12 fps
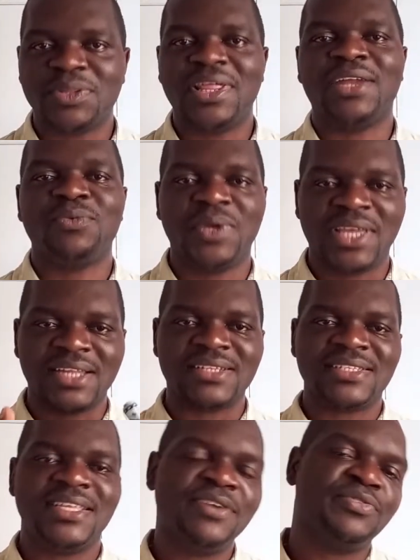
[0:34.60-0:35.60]
that we can
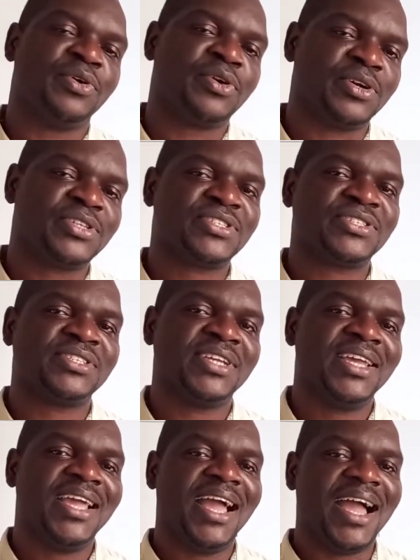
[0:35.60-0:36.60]
stay focused
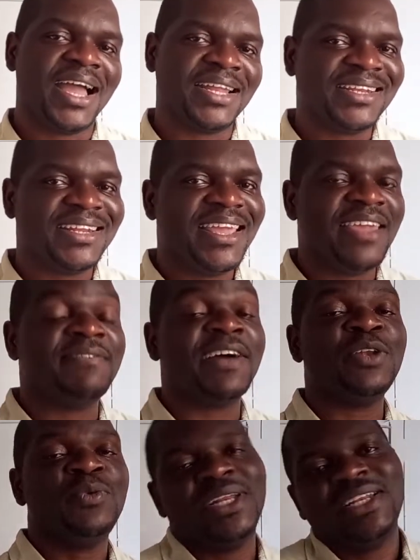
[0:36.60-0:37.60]
and
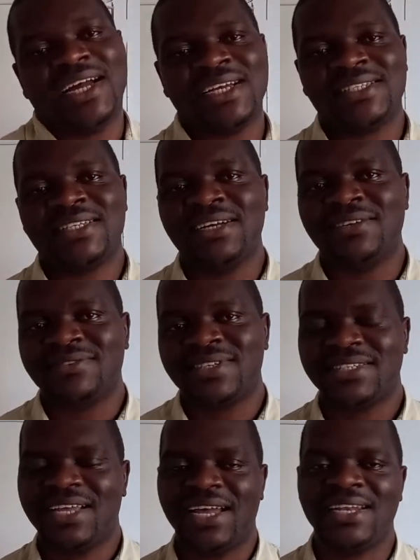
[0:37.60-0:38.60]
evaluate
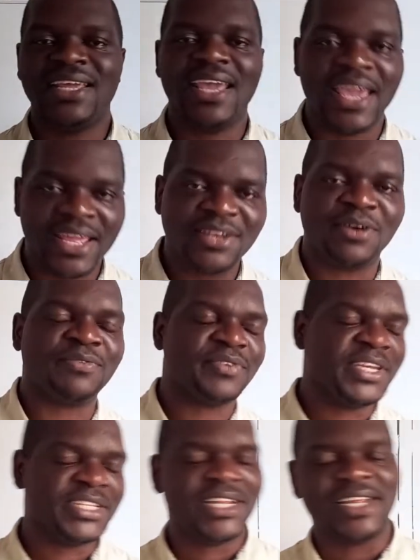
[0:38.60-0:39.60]
ourselves at the end of each